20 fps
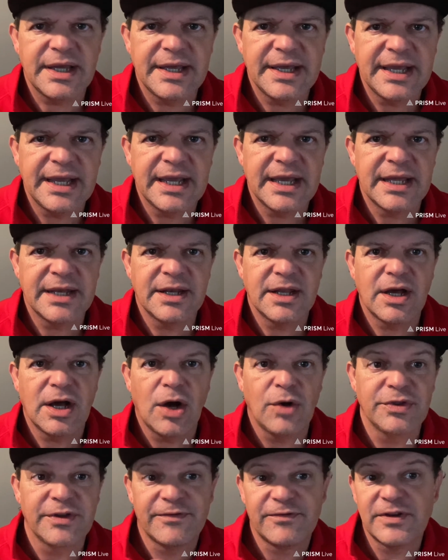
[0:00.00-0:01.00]
and
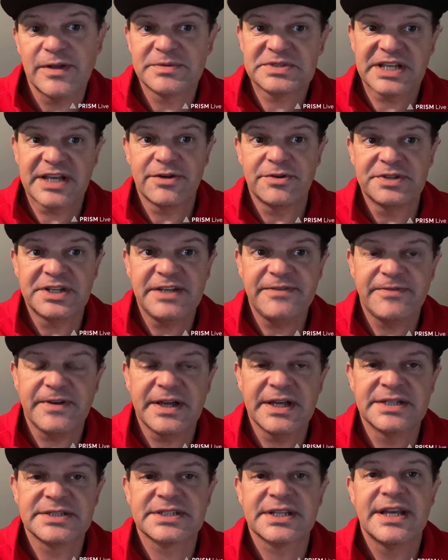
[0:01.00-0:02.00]
on the flip side on
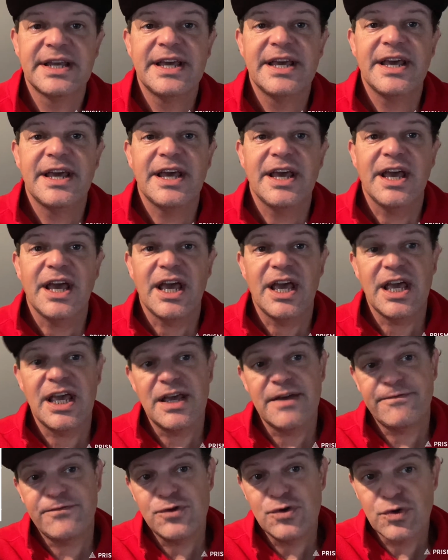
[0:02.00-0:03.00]
defense,
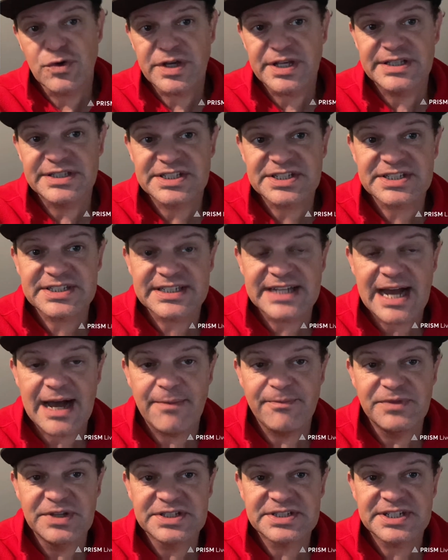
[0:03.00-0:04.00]
if you can
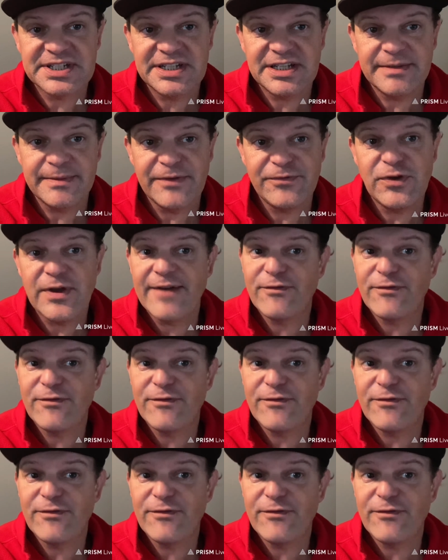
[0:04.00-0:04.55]
stop the team, if you have a